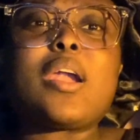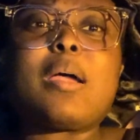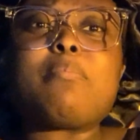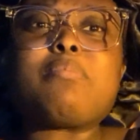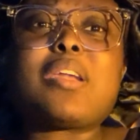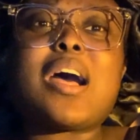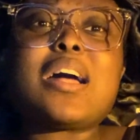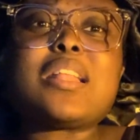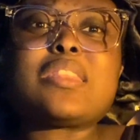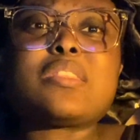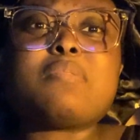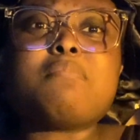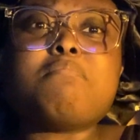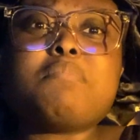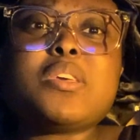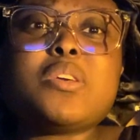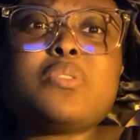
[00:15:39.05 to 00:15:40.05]
I'm not the
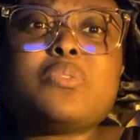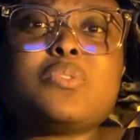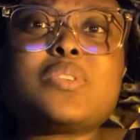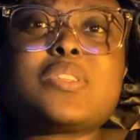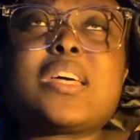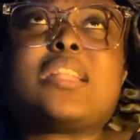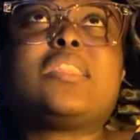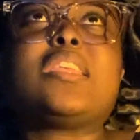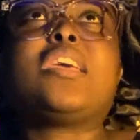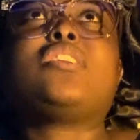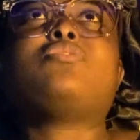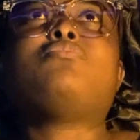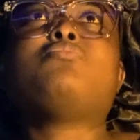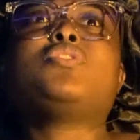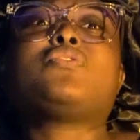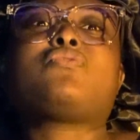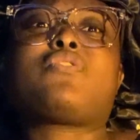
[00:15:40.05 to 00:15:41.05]
muse that they
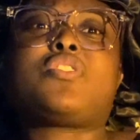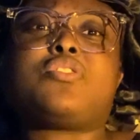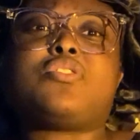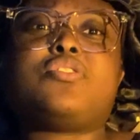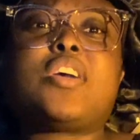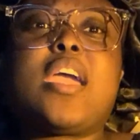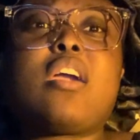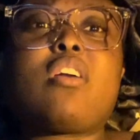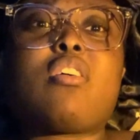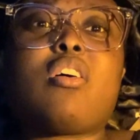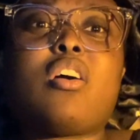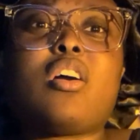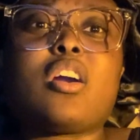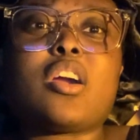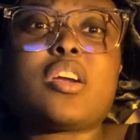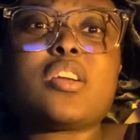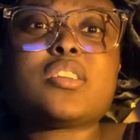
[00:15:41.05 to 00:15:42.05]
use for their
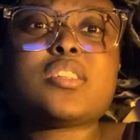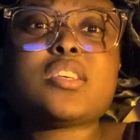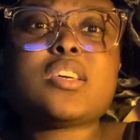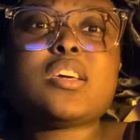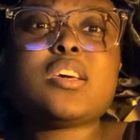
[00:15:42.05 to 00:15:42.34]
art.